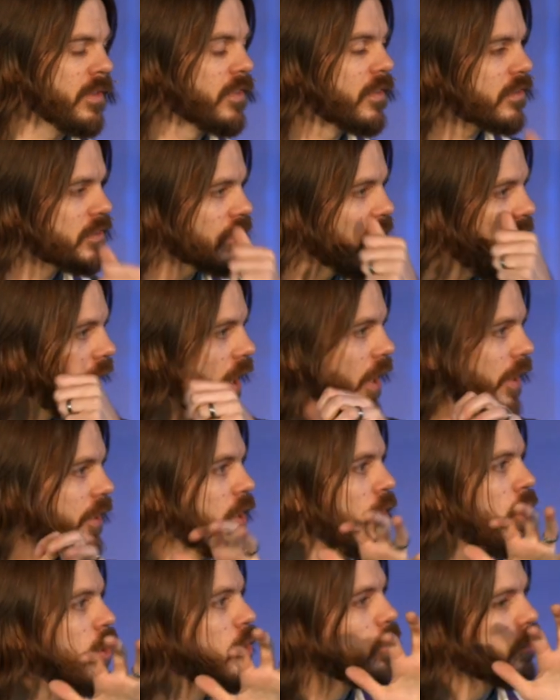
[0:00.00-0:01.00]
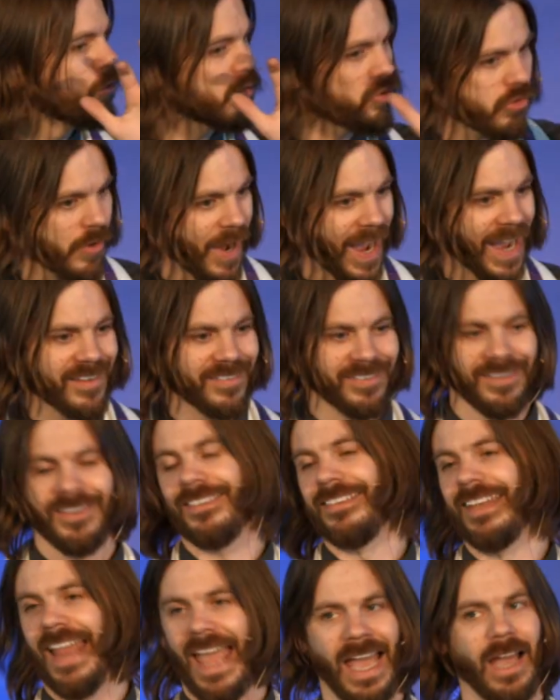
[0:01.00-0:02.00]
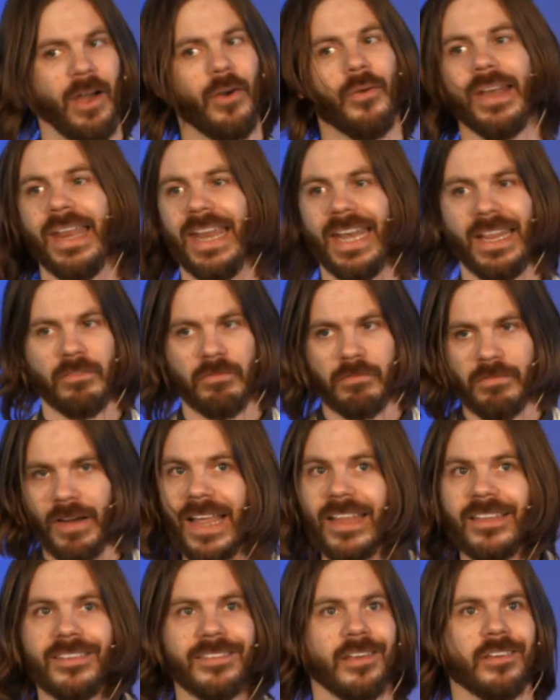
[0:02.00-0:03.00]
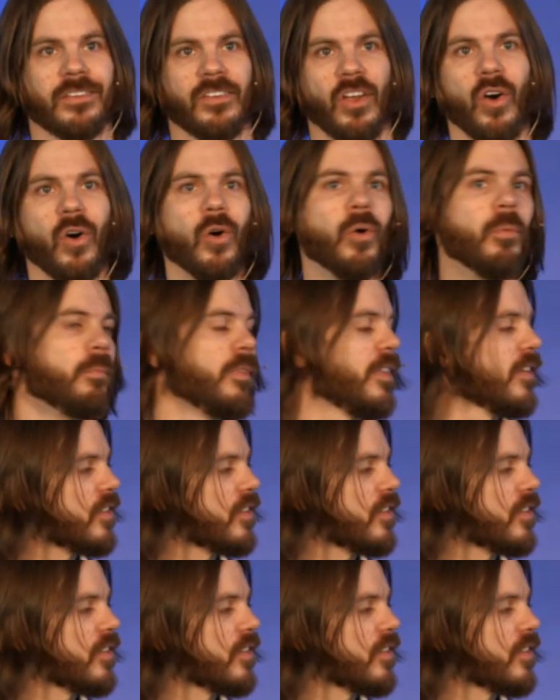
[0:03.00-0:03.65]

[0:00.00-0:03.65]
This God who tracks us down and invites us home.